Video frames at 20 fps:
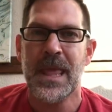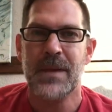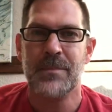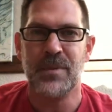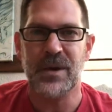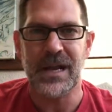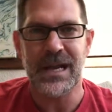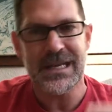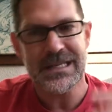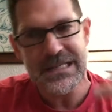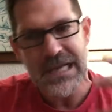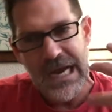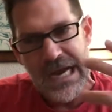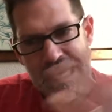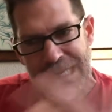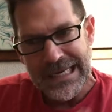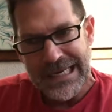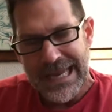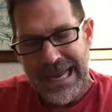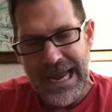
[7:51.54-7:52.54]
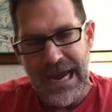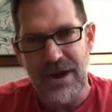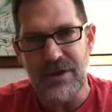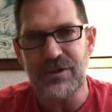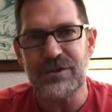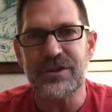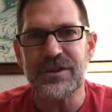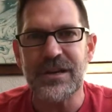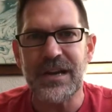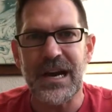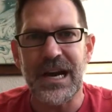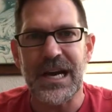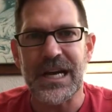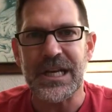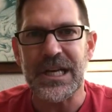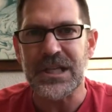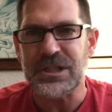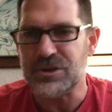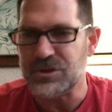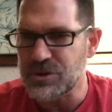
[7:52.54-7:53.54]
But as I encounter God
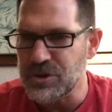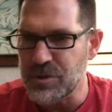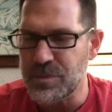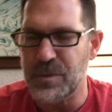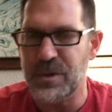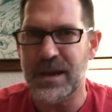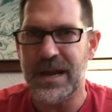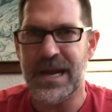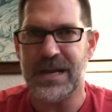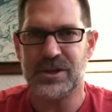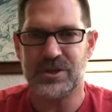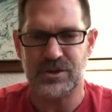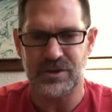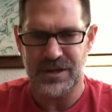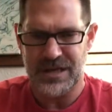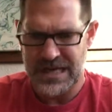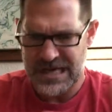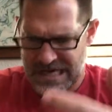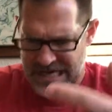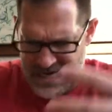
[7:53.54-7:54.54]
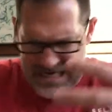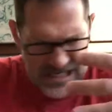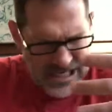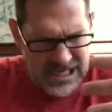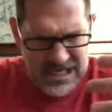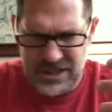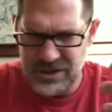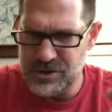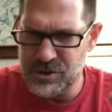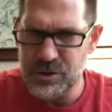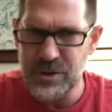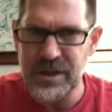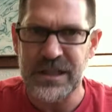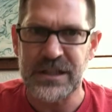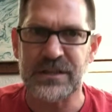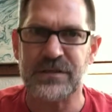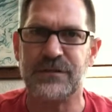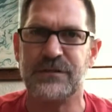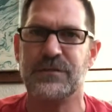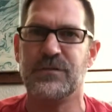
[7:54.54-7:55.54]
supernaturally and I, it
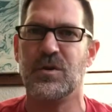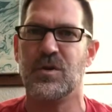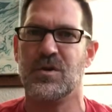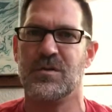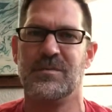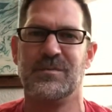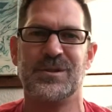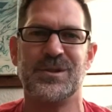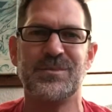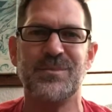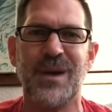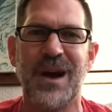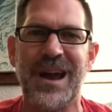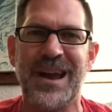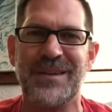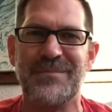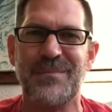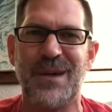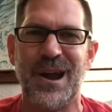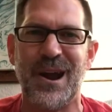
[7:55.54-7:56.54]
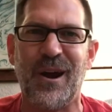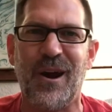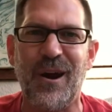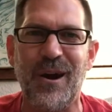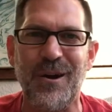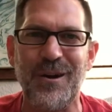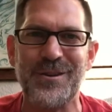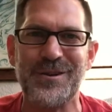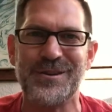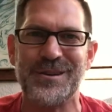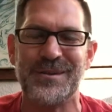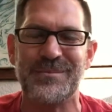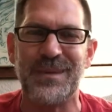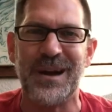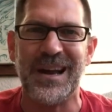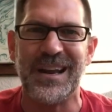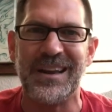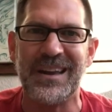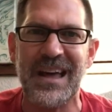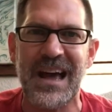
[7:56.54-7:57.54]
transforms my, my heart and
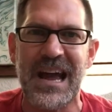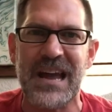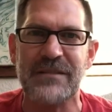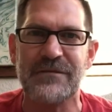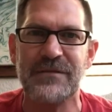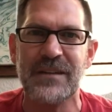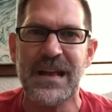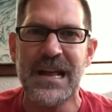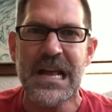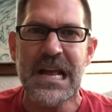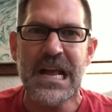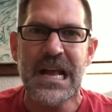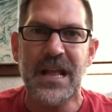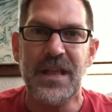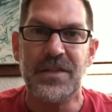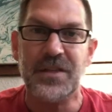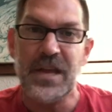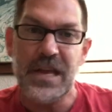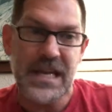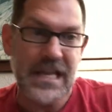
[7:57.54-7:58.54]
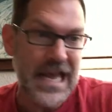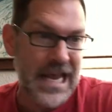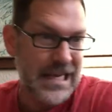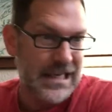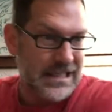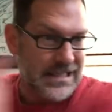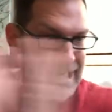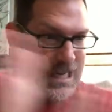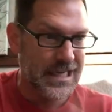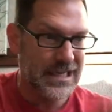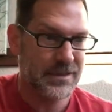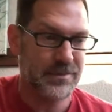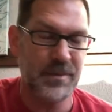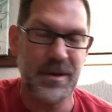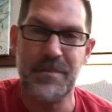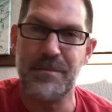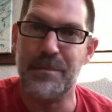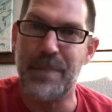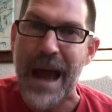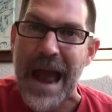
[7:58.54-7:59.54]
my life, then that takes
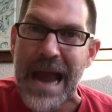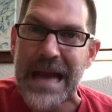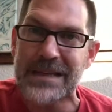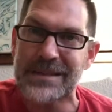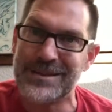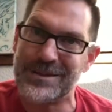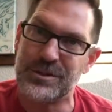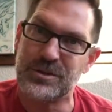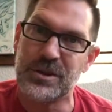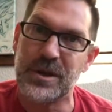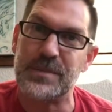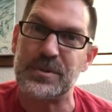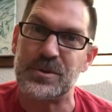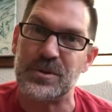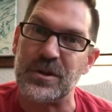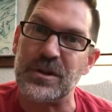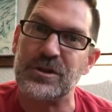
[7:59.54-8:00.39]
me back to Scripture.